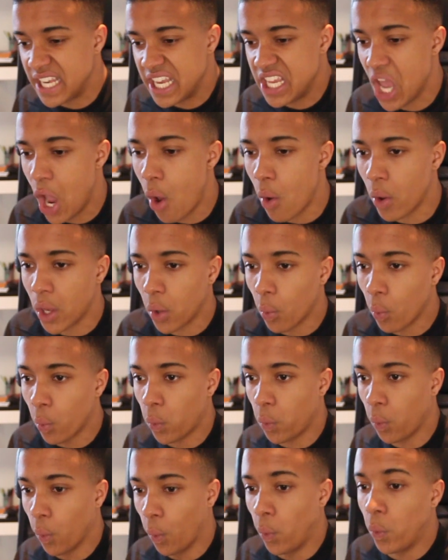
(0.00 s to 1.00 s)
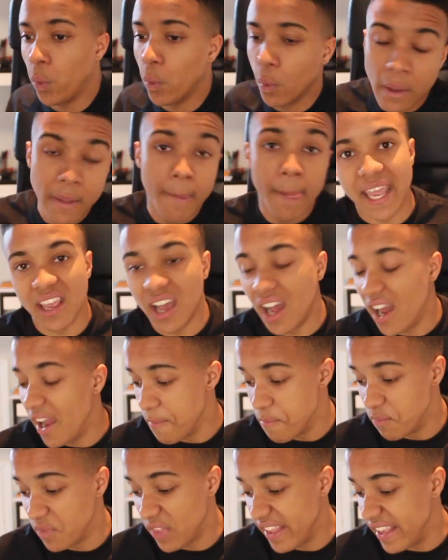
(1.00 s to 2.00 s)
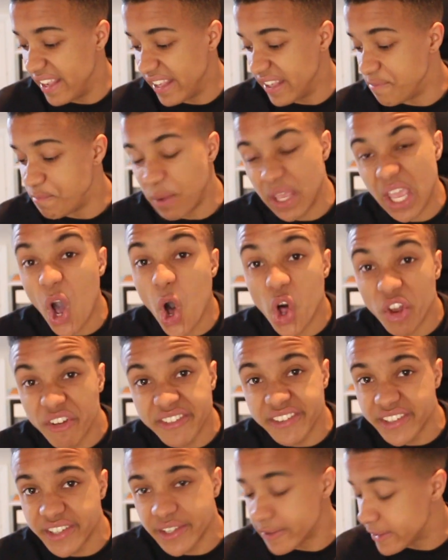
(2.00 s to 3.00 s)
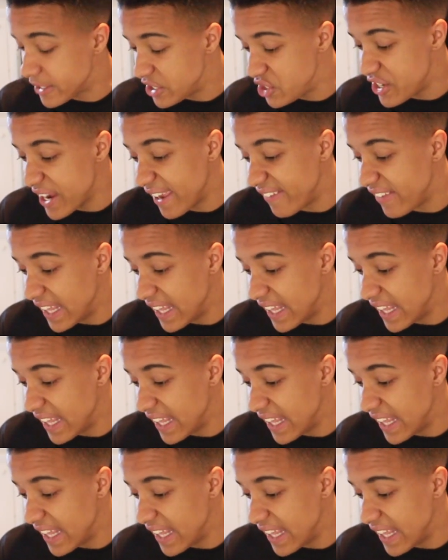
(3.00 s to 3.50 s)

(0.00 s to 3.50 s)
it going? Hey, I'm beyond shit at